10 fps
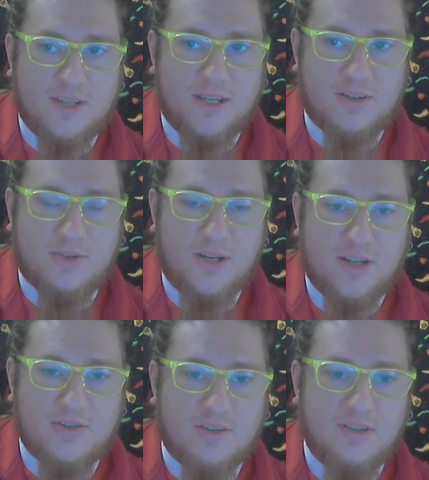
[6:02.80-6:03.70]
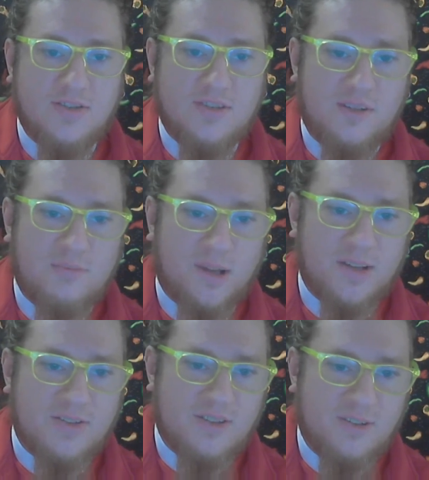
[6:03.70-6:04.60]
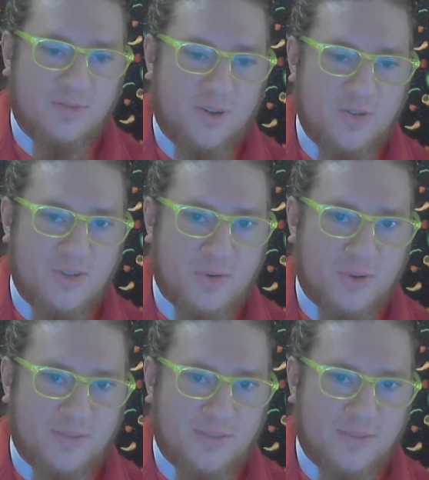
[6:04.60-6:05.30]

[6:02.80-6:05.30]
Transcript: the ingredients are listed, but still very secret.